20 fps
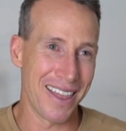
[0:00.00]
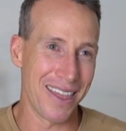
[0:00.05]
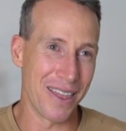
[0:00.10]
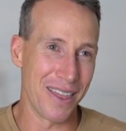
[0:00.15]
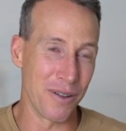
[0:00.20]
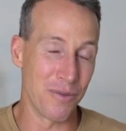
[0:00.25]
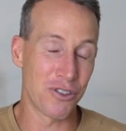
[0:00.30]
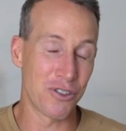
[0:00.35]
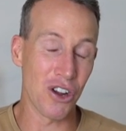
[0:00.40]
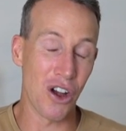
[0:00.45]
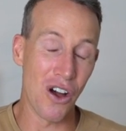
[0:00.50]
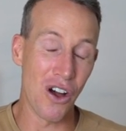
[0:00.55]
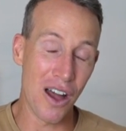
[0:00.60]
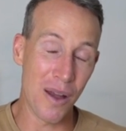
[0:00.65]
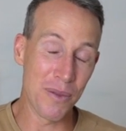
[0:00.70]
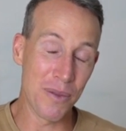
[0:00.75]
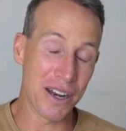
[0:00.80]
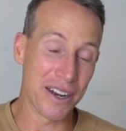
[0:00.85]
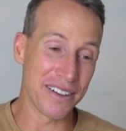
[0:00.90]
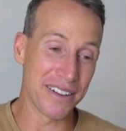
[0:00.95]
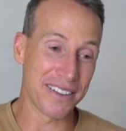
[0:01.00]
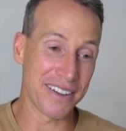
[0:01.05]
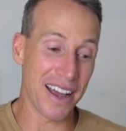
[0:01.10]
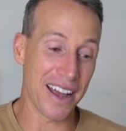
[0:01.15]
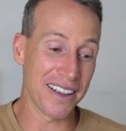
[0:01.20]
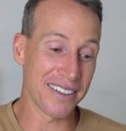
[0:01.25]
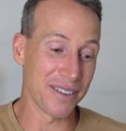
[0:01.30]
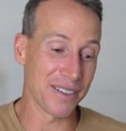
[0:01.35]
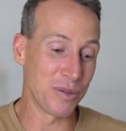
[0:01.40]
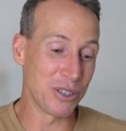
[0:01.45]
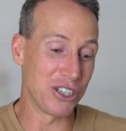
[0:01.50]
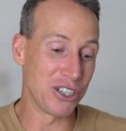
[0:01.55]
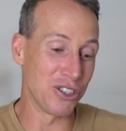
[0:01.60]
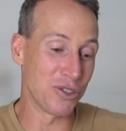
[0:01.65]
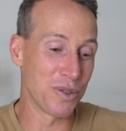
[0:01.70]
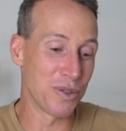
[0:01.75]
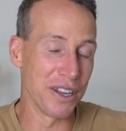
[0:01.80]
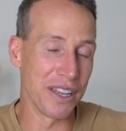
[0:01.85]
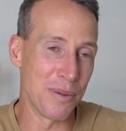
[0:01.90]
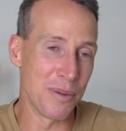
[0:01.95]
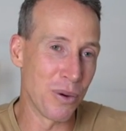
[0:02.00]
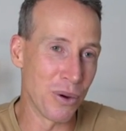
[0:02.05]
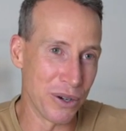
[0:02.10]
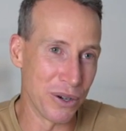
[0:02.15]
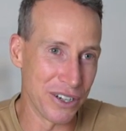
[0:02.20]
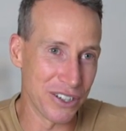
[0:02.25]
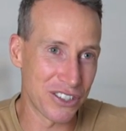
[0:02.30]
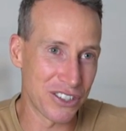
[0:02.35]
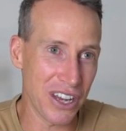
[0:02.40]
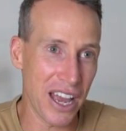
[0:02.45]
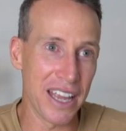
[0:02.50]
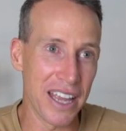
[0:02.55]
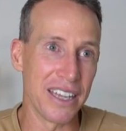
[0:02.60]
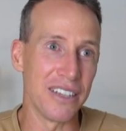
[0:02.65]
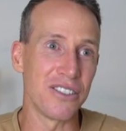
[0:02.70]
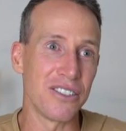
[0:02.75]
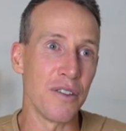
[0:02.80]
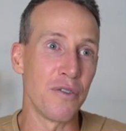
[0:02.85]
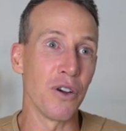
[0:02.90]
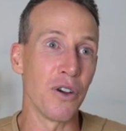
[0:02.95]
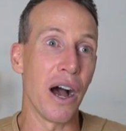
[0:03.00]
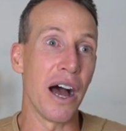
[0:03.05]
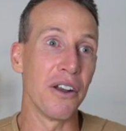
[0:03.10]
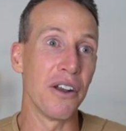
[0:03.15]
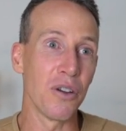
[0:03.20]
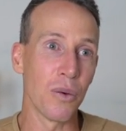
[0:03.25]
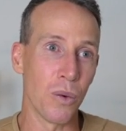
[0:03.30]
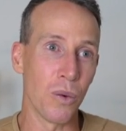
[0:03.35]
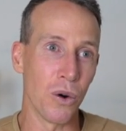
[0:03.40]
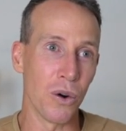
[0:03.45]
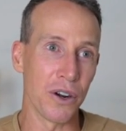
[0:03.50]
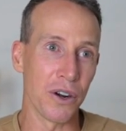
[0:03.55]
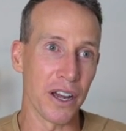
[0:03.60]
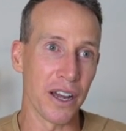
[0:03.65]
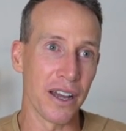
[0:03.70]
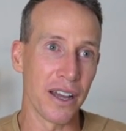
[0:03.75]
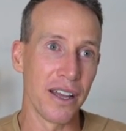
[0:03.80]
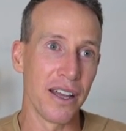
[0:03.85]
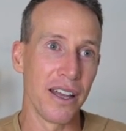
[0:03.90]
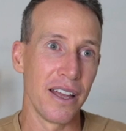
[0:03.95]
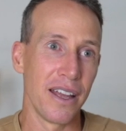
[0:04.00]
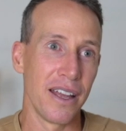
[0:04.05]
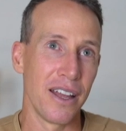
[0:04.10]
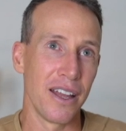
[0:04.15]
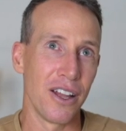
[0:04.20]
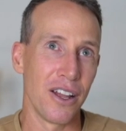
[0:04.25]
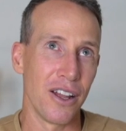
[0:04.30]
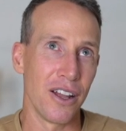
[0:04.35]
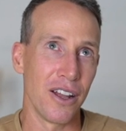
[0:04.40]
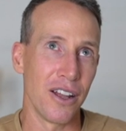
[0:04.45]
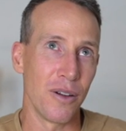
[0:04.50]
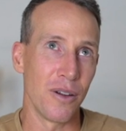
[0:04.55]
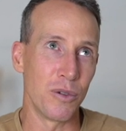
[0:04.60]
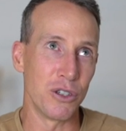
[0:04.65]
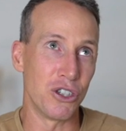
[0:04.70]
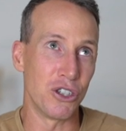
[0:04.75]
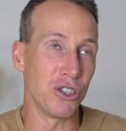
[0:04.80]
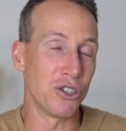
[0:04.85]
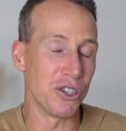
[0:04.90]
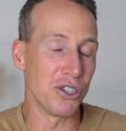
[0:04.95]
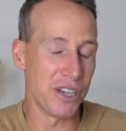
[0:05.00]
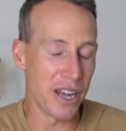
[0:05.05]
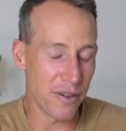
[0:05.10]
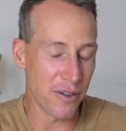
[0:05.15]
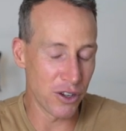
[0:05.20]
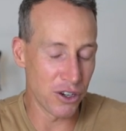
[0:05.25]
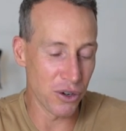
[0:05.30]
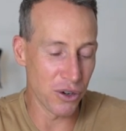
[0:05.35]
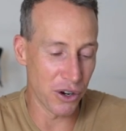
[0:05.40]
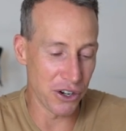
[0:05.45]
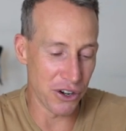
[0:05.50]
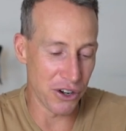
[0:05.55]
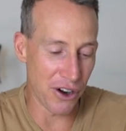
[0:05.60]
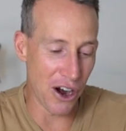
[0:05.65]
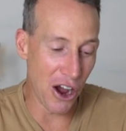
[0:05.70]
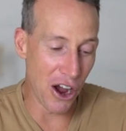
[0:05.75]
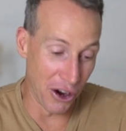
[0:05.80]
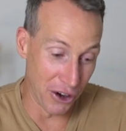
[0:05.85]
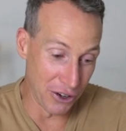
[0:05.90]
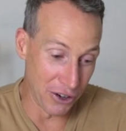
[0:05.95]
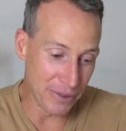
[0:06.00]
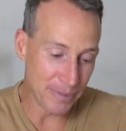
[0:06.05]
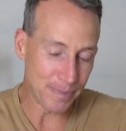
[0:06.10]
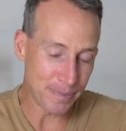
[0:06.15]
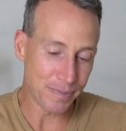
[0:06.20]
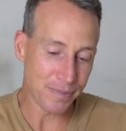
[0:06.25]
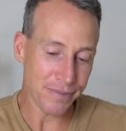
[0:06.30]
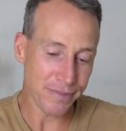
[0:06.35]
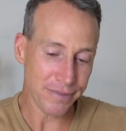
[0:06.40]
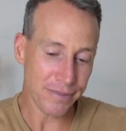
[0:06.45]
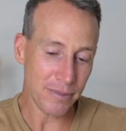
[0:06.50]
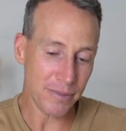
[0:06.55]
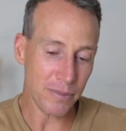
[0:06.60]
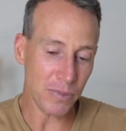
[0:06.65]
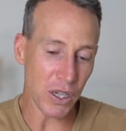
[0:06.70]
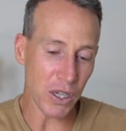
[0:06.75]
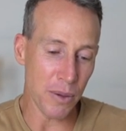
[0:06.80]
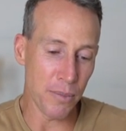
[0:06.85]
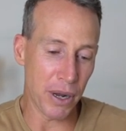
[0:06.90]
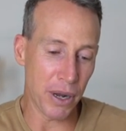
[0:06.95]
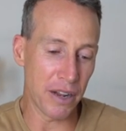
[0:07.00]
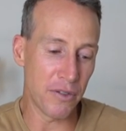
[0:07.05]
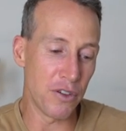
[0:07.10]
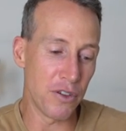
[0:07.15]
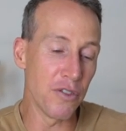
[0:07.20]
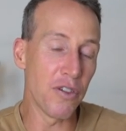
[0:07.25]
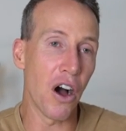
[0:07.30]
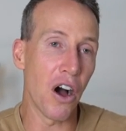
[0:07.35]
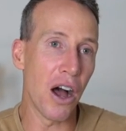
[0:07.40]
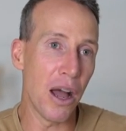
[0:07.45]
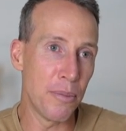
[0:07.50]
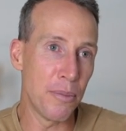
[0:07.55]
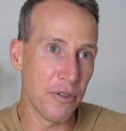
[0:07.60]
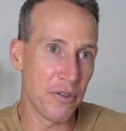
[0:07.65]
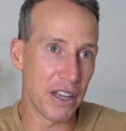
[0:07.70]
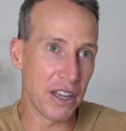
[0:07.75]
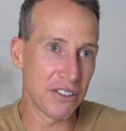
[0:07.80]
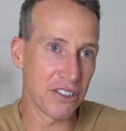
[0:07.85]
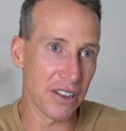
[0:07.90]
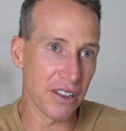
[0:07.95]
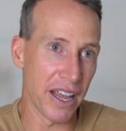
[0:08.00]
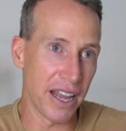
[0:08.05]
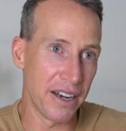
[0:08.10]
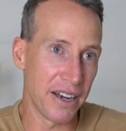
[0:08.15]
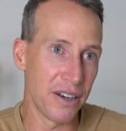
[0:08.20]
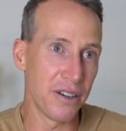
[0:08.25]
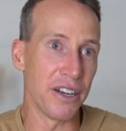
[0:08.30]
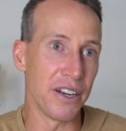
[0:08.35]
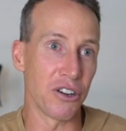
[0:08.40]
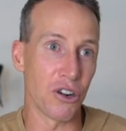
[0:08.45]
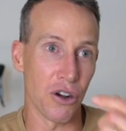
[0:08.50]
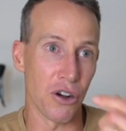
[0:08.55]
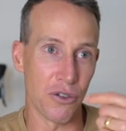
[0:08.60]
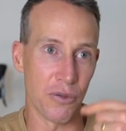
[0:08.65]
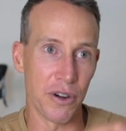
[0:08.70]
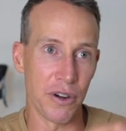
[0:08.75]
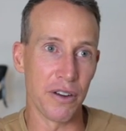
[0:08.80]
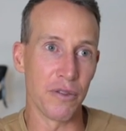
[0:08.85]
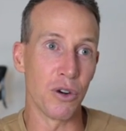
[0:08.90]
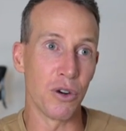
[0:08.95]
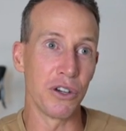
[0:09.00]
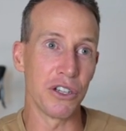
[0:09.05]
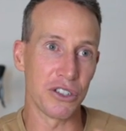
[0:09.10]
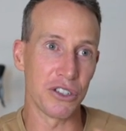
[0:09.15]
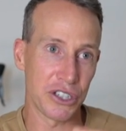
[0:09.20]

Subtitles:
The time that it doesn't, which is really important to say, is if you're underwater, which you should never do on your own, but if you've hyperventilated and gotten rid of all your